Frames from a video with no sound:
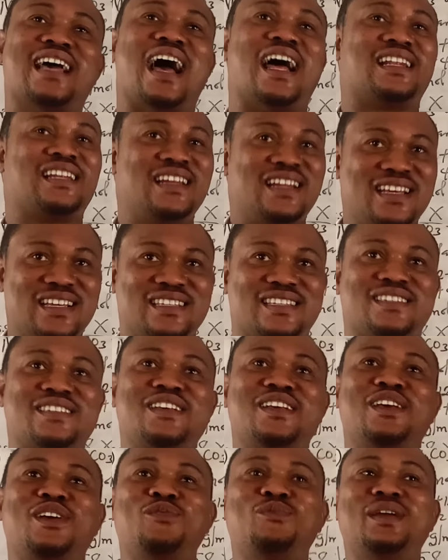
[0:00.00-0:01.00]
at
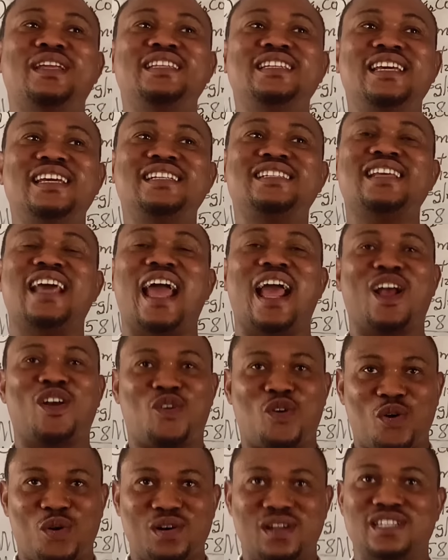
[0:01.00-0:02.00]
least we need
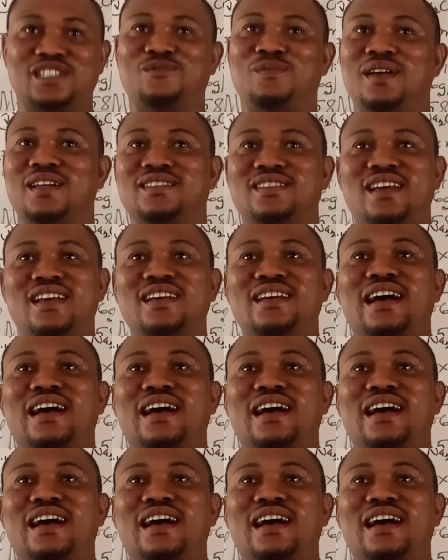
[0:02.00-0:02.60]
encouragement.